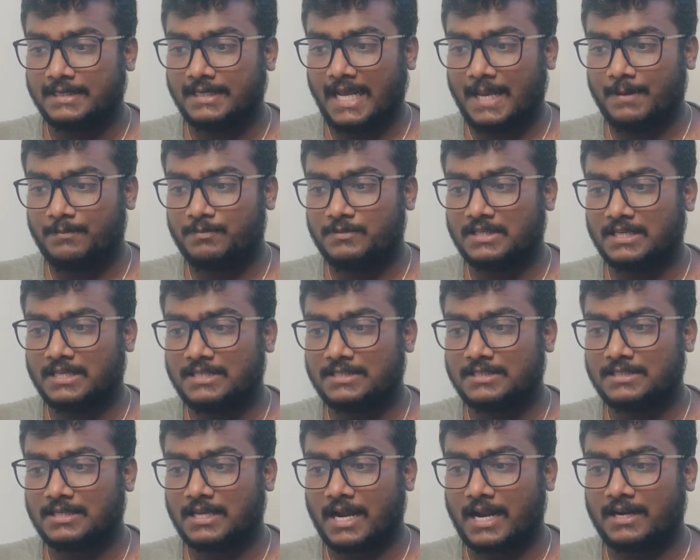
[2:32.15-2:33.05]
Type
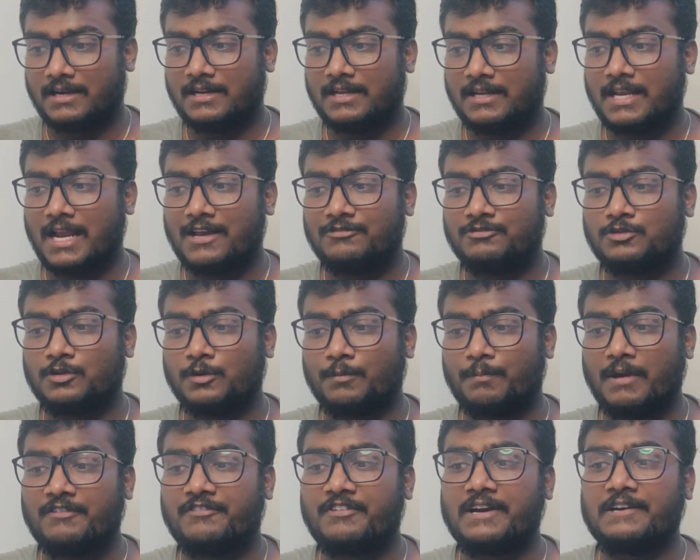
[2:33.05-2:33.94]
6, and he has to
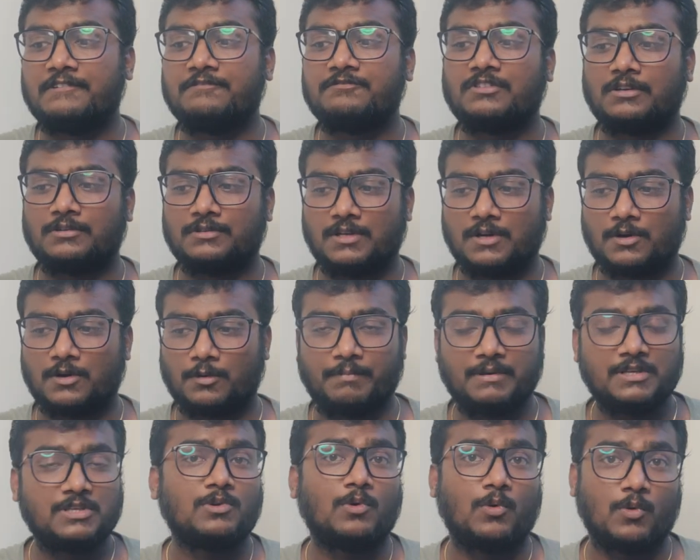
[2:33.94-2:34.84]
pay 5000
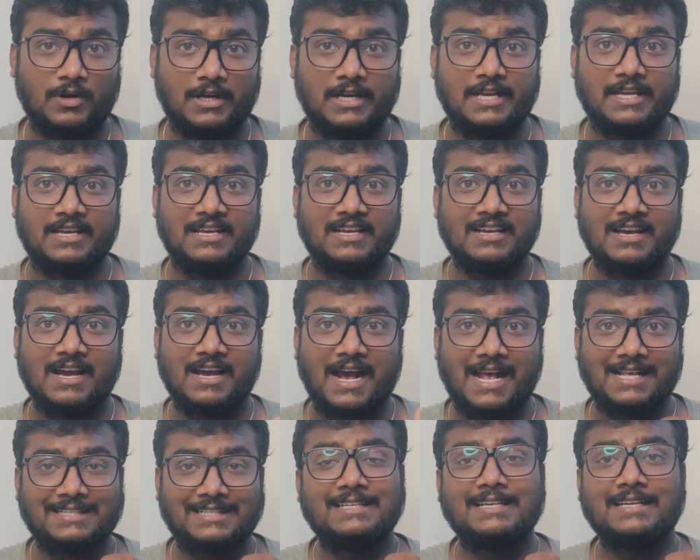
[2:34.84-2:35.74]
rupees only
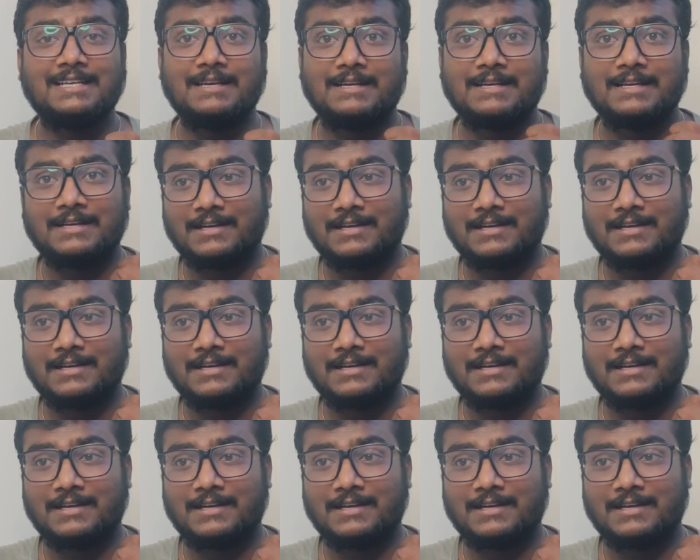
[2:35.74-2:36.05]
as a